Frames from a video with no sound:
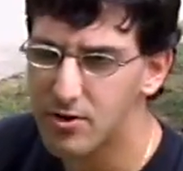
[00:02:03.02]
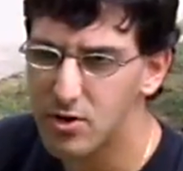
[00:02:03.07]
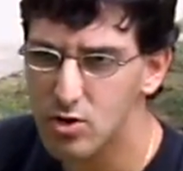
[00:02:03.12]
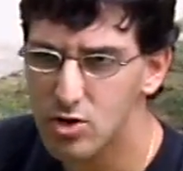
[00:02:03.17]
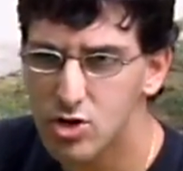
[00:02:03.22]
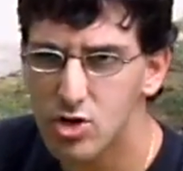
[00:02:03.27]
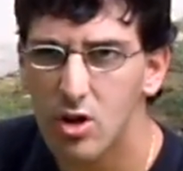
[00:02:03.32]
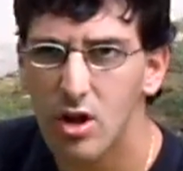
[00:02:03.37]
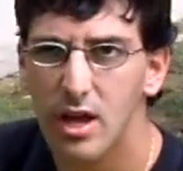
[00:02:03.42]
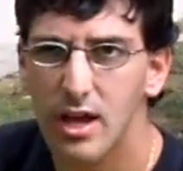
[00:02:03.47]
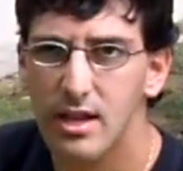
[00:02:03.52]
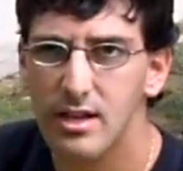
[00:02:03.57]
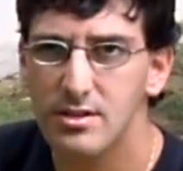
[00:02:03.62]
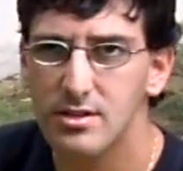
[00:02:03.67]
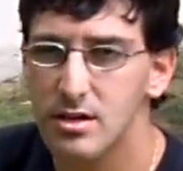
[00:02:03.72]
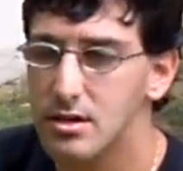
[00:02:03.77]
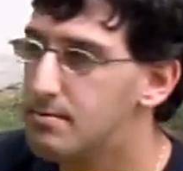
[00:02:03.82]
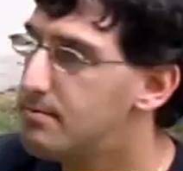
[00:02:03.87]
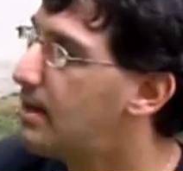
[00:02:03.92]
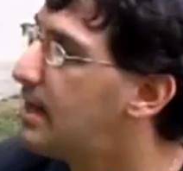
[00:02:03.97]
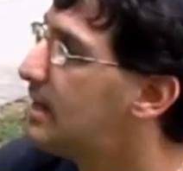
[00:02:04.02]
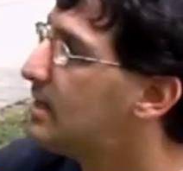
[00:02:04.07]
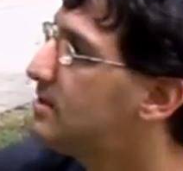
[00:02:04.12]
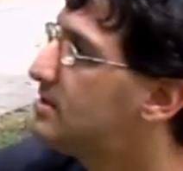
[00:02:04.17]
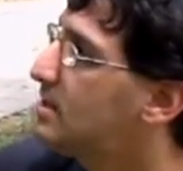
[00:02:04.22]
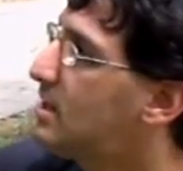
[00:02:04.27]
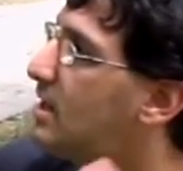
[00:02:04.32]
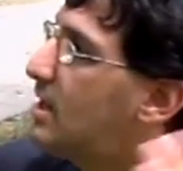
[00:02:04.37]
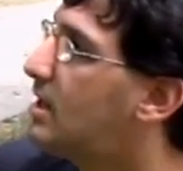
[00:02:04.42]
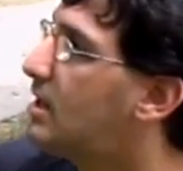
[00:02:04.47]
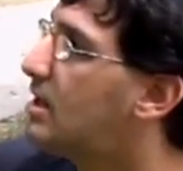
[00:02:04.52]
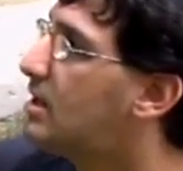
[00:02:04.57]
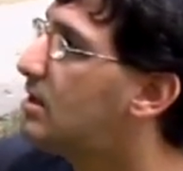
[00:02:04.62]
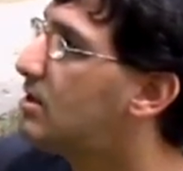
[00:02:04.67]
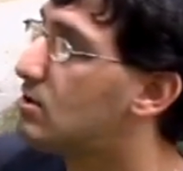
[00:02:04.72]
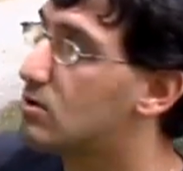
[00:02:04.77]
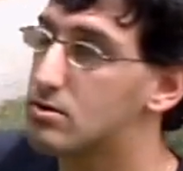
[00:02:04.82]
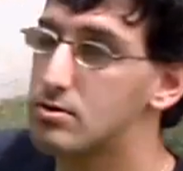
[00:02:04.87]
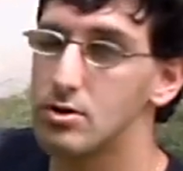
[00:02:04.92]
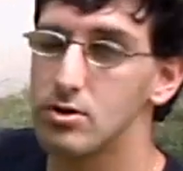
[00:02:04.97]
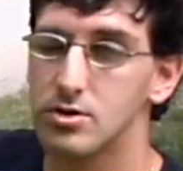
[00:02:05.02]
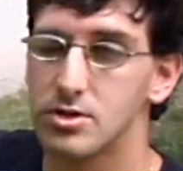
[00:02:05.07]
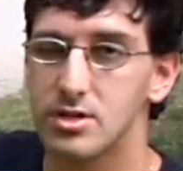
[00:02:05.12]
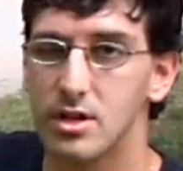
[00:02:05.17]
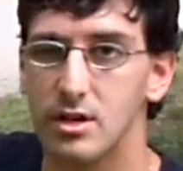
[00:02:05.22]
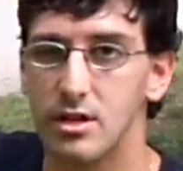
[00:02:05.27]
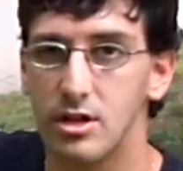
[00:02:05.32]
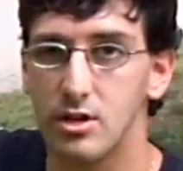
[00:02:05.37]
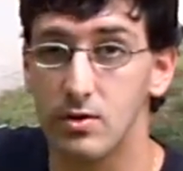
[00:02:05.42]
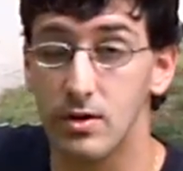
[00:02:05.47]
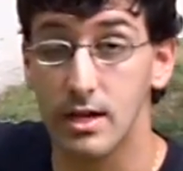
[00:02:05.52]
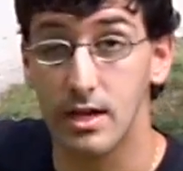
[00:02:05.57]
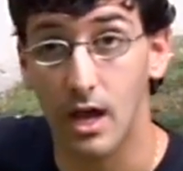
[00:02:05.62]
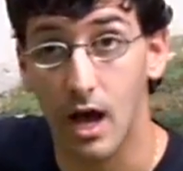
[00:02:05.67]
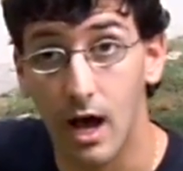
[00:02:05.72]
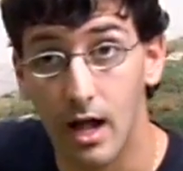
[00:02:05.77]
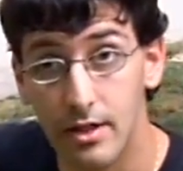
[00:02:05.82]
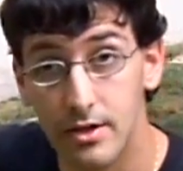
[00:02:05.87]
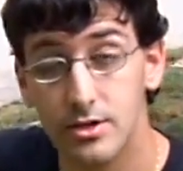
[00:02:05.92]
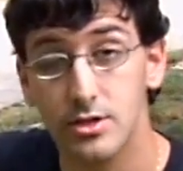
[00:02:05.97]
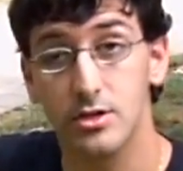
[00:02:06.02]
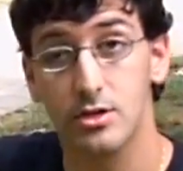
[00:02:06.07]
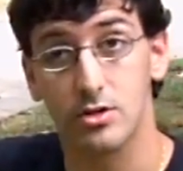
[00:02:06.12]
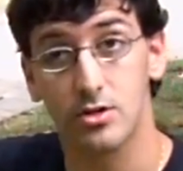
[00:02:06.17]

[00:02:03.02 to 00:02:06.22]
you're trying to maintain, you're studying your ecology, you're